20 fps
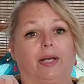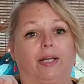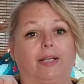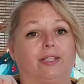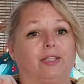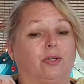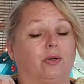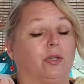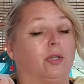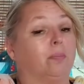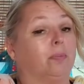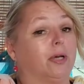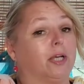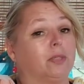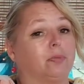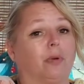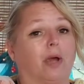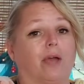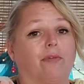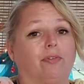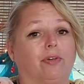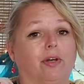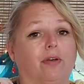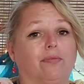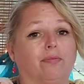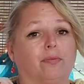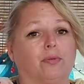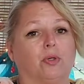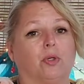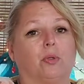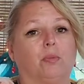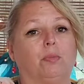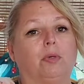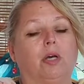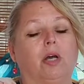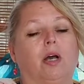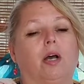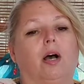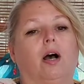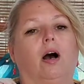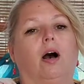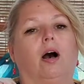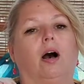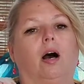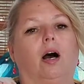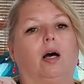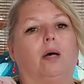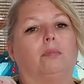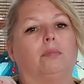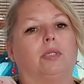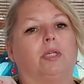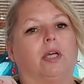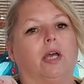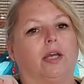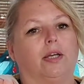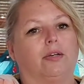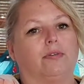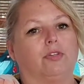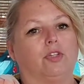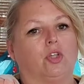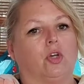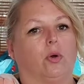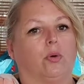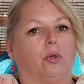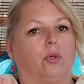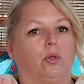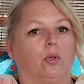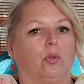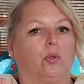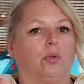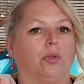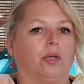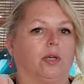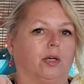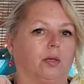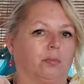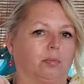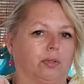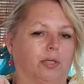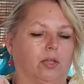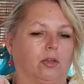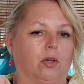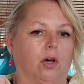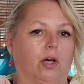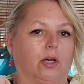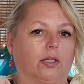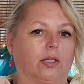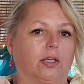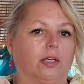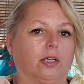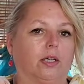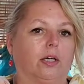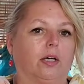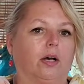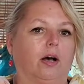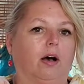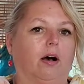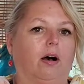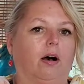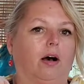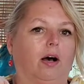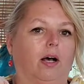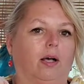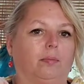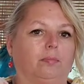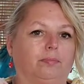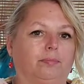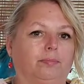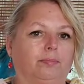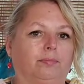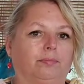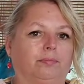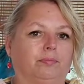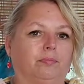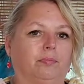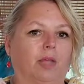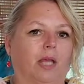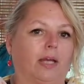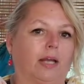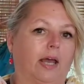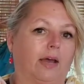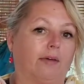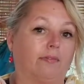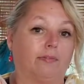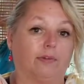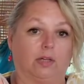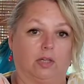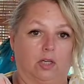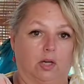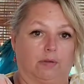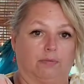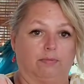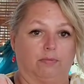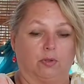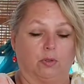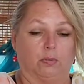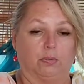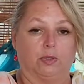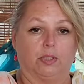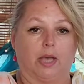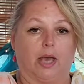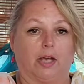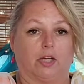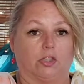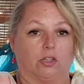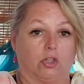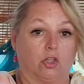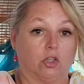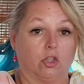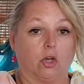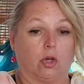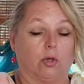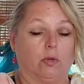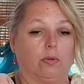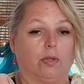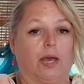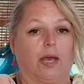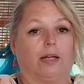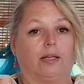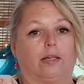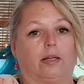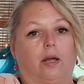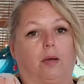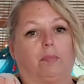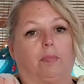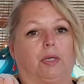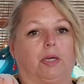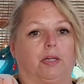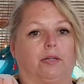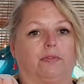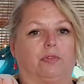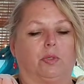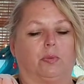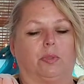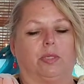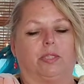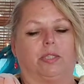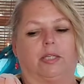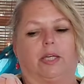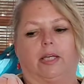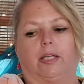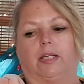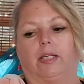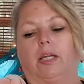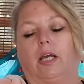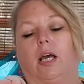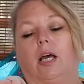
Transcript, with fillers: but it's the only place where I have enough room um, to kind of show you the complete look um, and have enough room to actually show you that and not be kind of squeezed in.